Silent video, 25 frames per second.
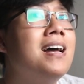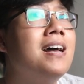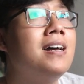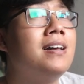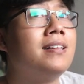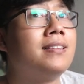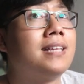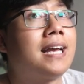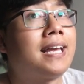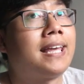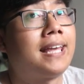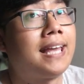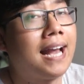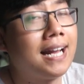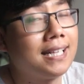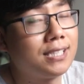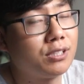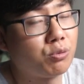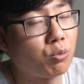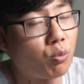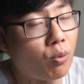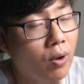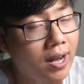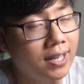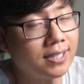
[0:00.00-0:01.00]
that gets
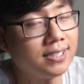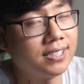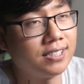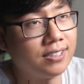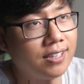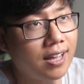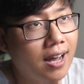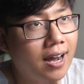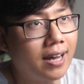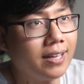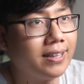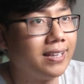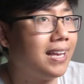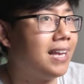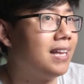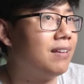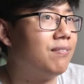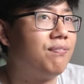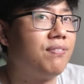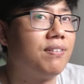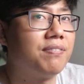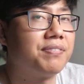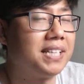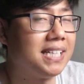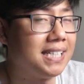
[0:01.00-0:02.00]
runs done in
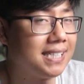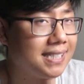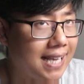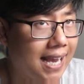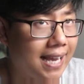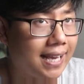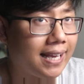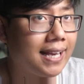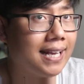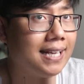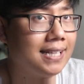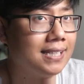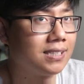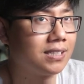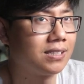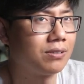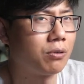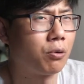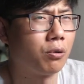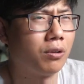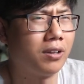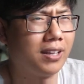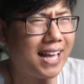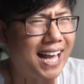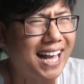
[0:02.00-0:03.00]
50 seconds or
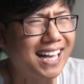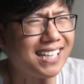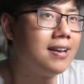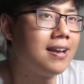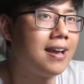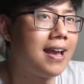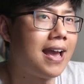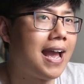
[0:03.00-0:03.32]
less,